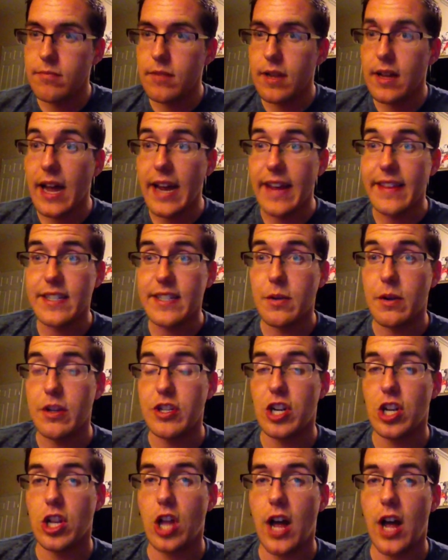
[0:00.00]
I get this
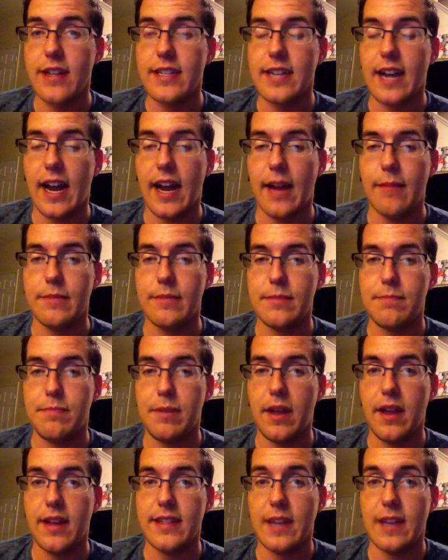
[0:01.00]
question a lot of times
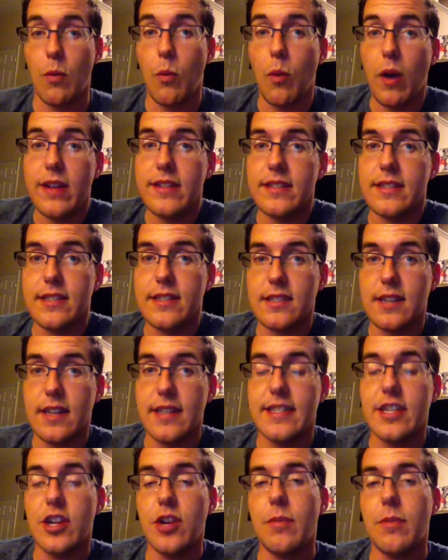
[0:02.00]
because I once
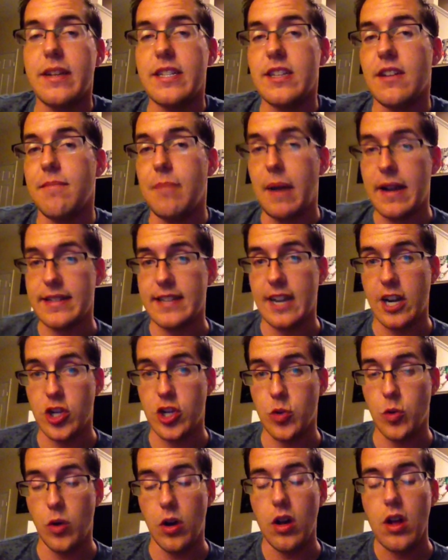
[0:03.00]
considered myself
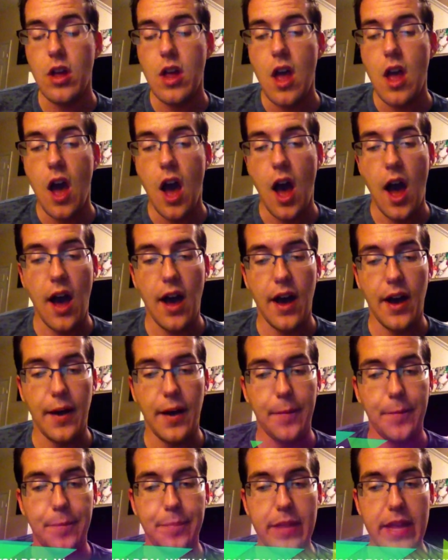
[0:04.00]
bisexual.
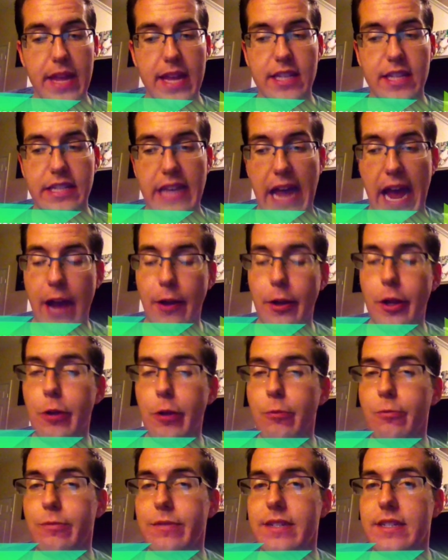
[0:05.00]
Is how do
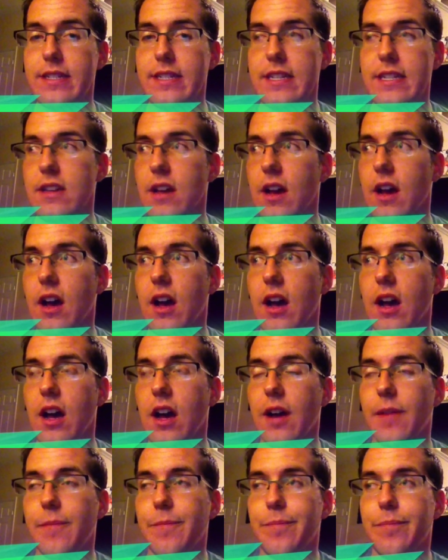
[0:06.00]
you,
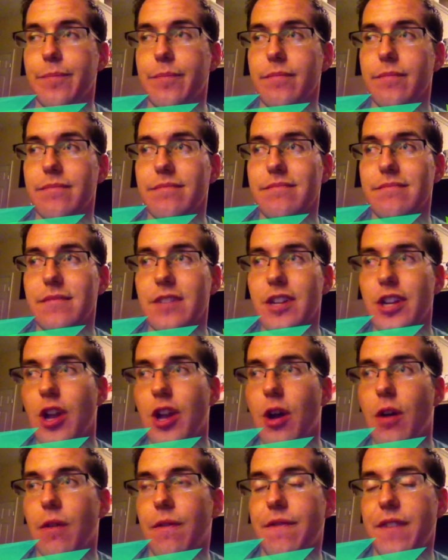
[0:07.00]

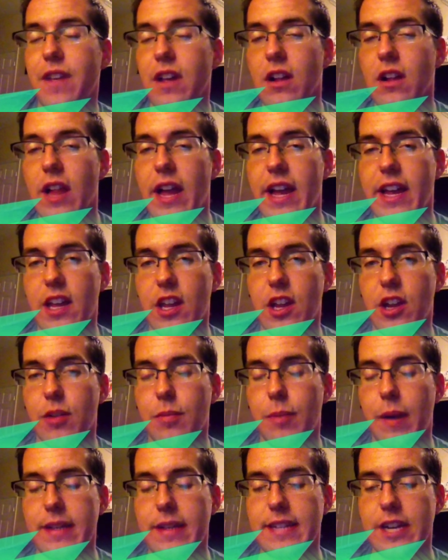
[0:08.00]
feel like you're
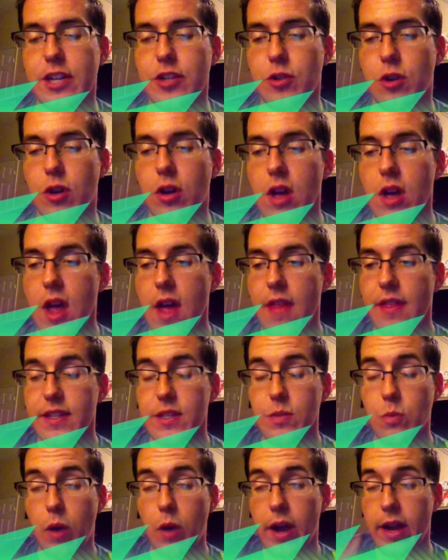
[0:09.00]
bisexual?
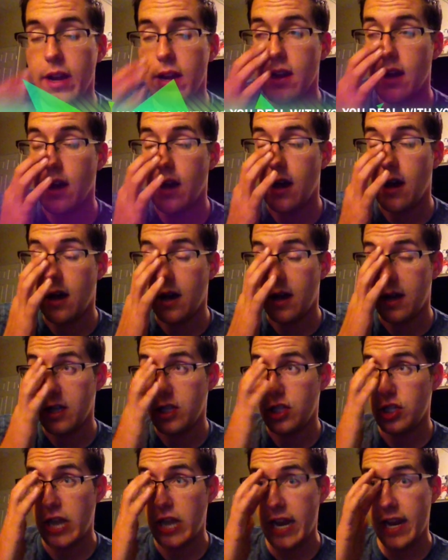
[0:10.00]
This one,
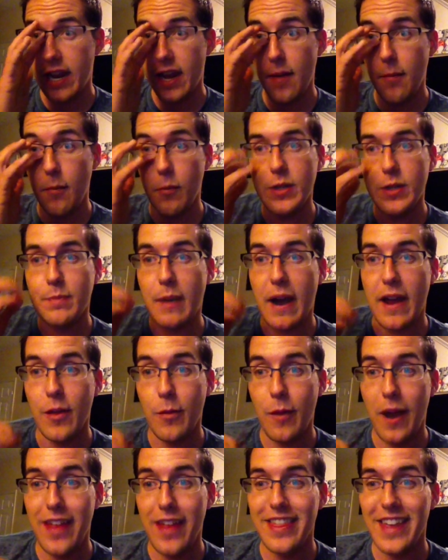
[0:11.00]
it's Jacob, which by the
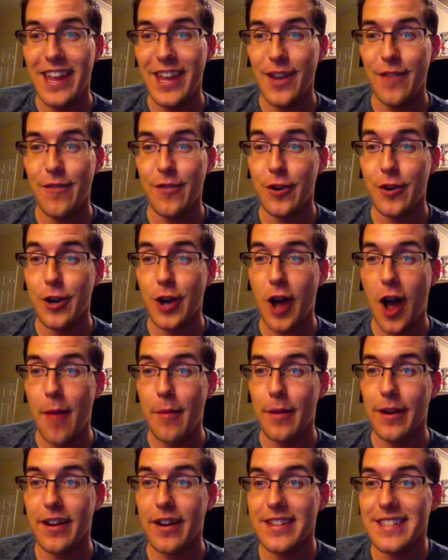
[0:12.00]
way, thank you for your
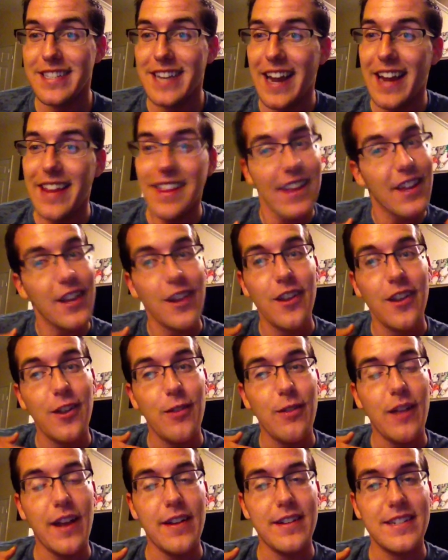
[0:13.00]
comment on saying that
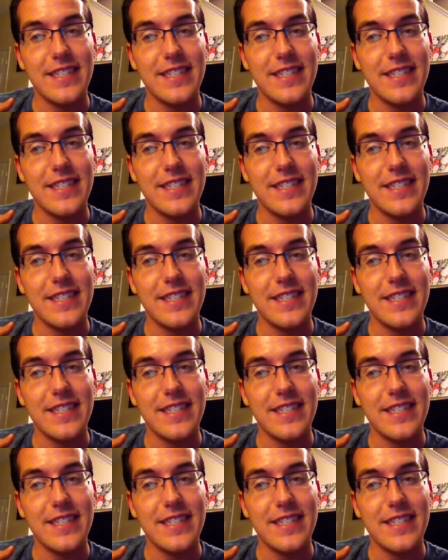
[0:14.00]
you'd like to